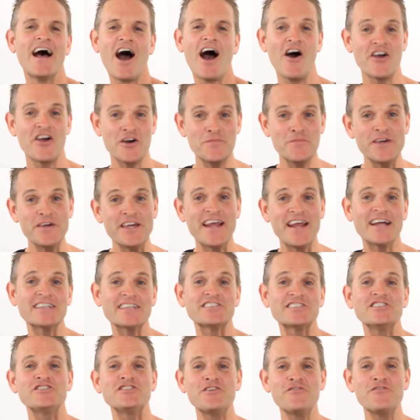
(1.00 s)
Hi, I'm Ian
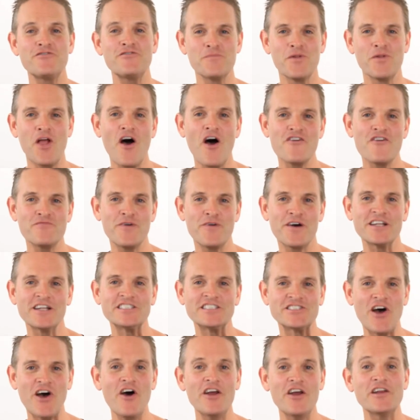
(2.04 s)
Hutchinson from Life by
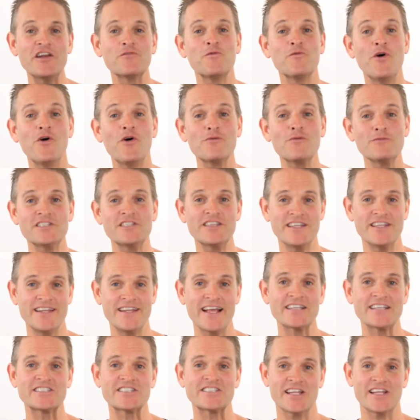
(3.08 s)
Design, and welcome to the
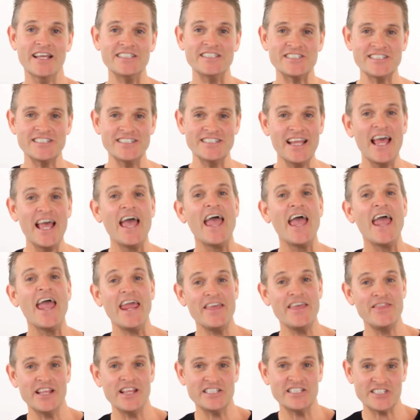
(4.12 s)
next lesson
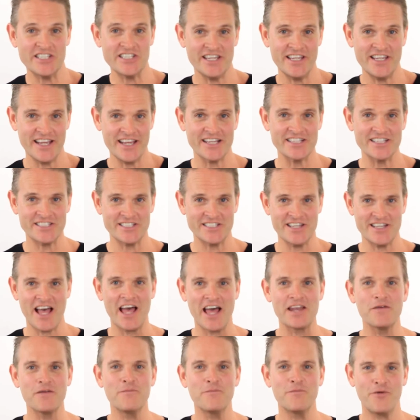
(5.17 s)
in this
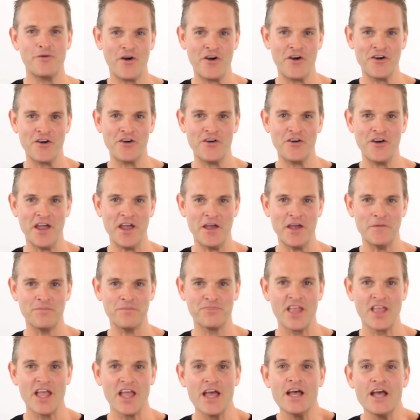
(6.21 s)
Kickstart
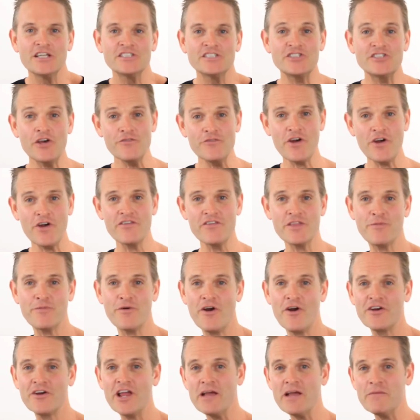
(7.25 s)
program. So far in the
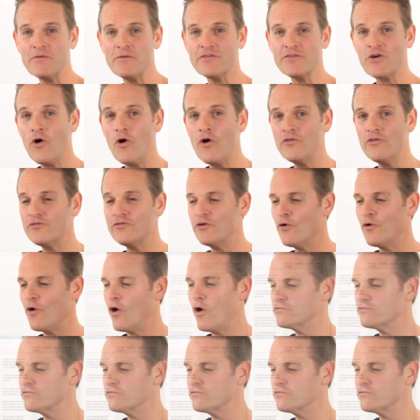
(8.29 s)
program, we've gone through a